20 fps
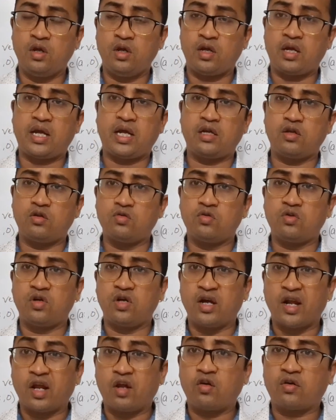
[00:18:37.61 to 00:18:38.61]
Can you
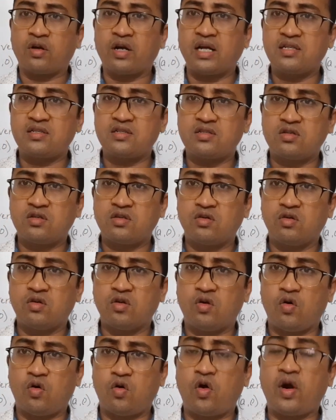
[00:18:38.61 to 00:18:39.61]
recognize
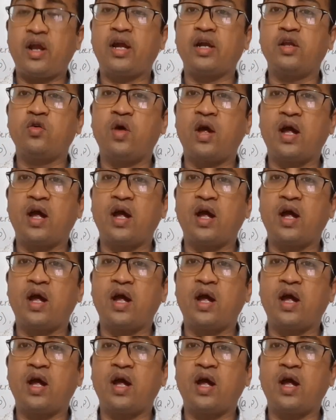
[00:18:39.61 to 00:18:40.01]
where you